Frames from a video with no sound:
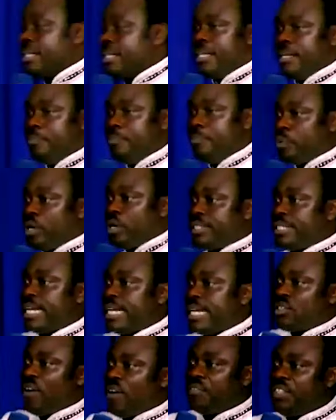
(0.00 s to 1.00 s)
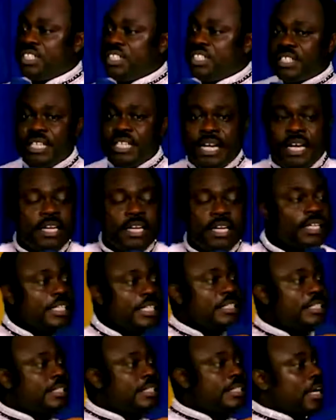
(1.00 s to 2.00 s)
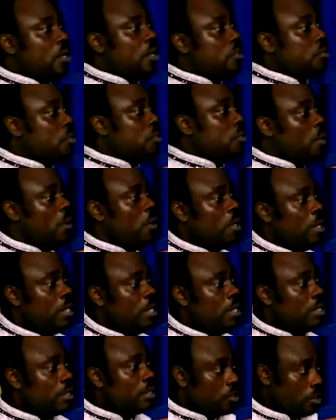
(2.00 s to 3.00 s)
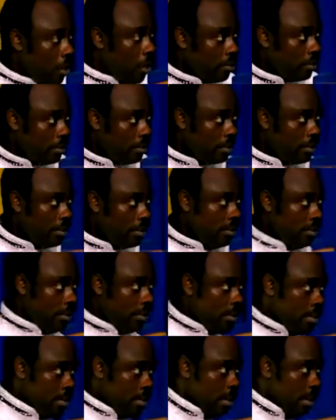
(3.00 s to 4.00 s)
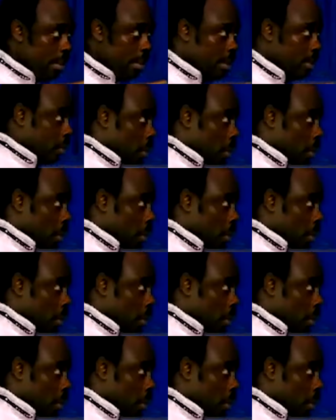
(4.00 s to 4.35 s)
Protest of this year is second to none. To